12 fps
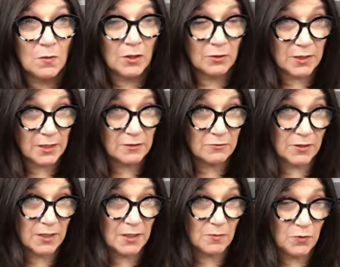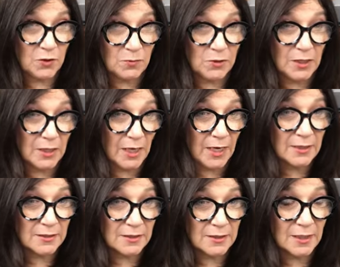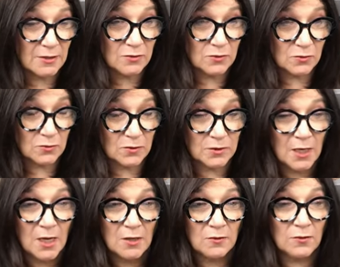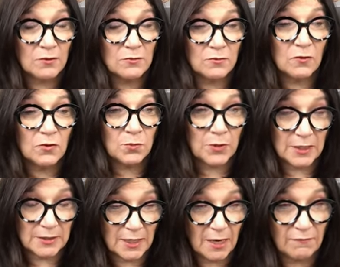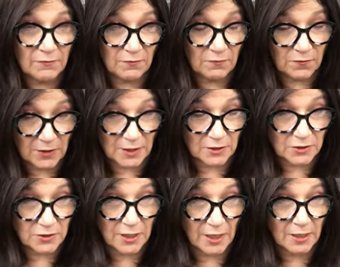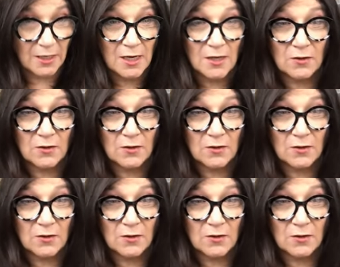When our kids are hitting puberty at eight to 10 years old, their growth plates haven't finished yet.